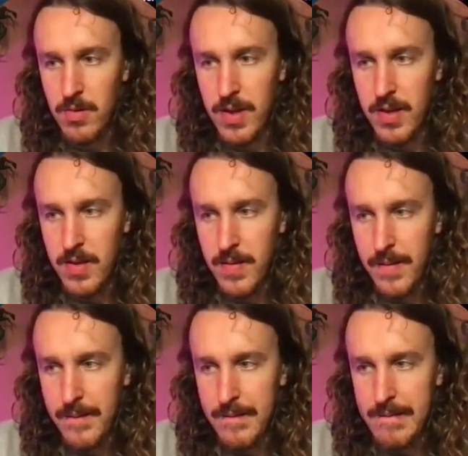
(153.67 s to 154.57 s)
here,
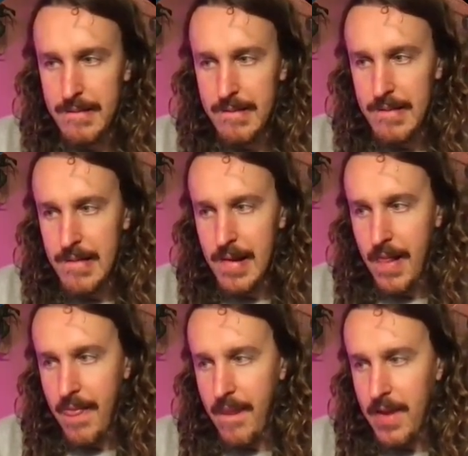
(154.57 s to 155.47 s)

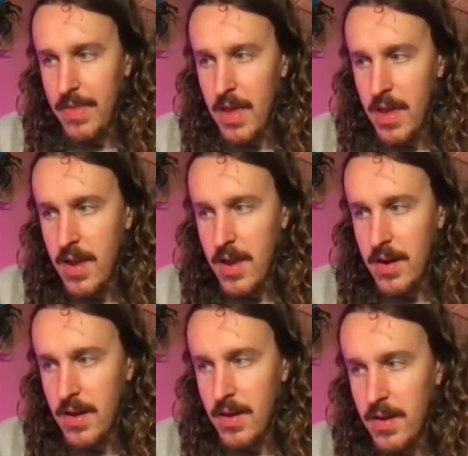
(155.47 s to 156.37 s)
and
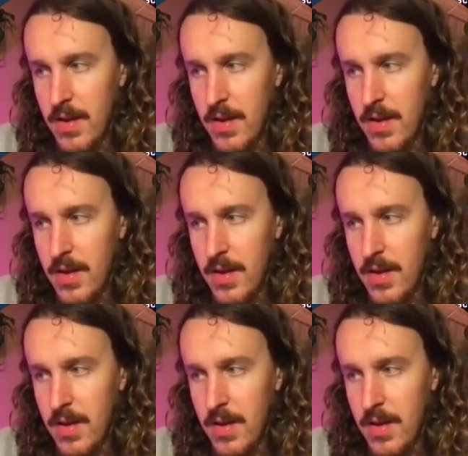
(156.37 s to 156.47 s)
then